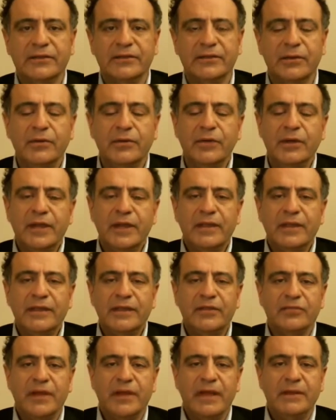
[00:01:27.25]
So
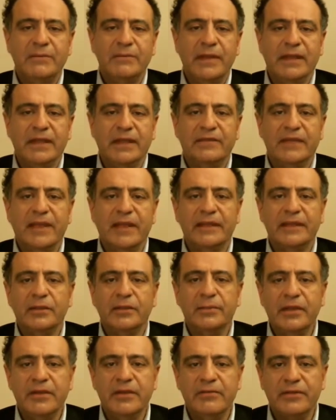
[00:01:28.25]
they try to make it sound it'll
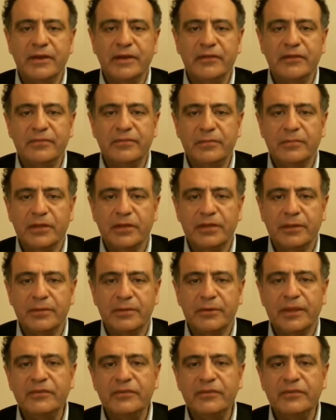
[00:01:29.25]
be a very small number.